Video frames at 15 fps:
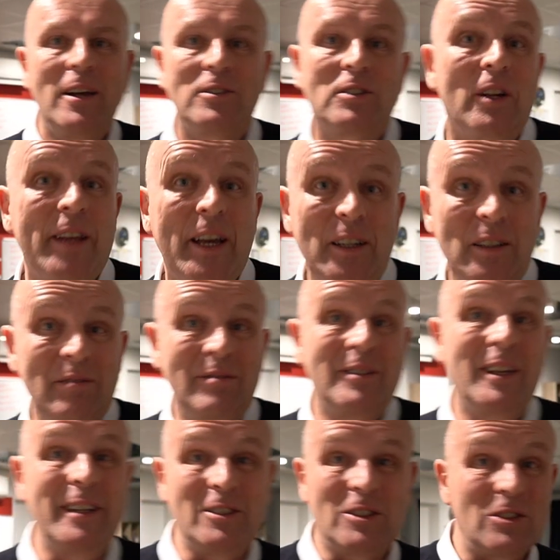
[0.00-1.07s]
So
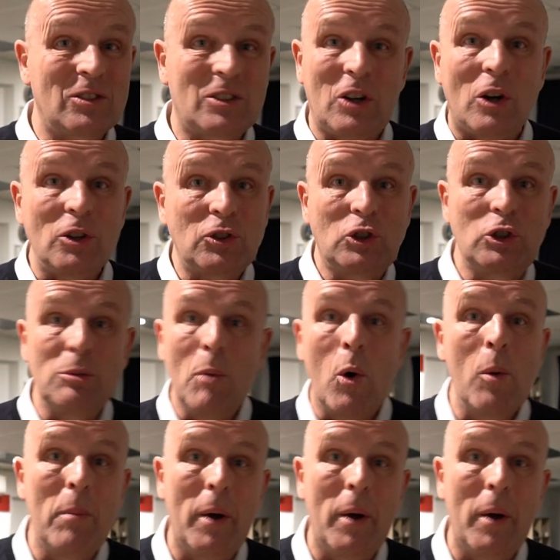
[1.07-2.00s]
it just costs you more